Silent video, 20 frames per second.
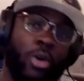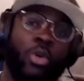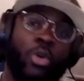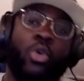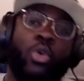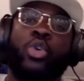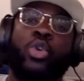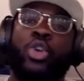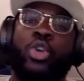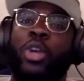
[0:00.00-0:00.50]

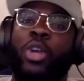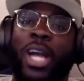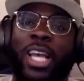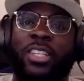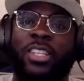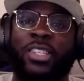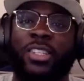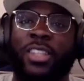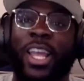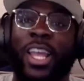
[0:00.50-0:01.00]
who do you
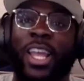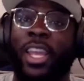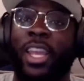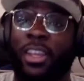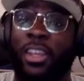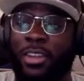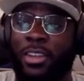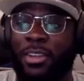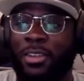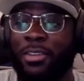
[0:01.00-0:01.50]
guys
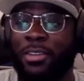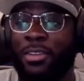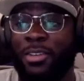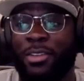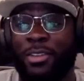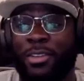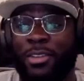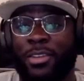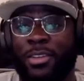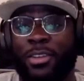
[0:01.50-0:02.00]
think
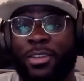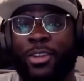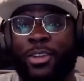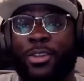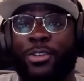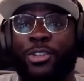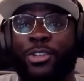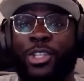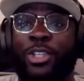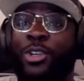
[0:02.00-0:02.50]

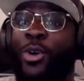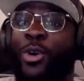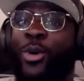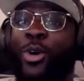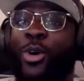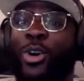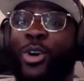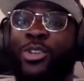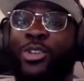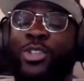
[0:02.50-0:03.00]

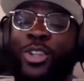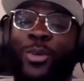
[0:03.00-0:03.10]
scores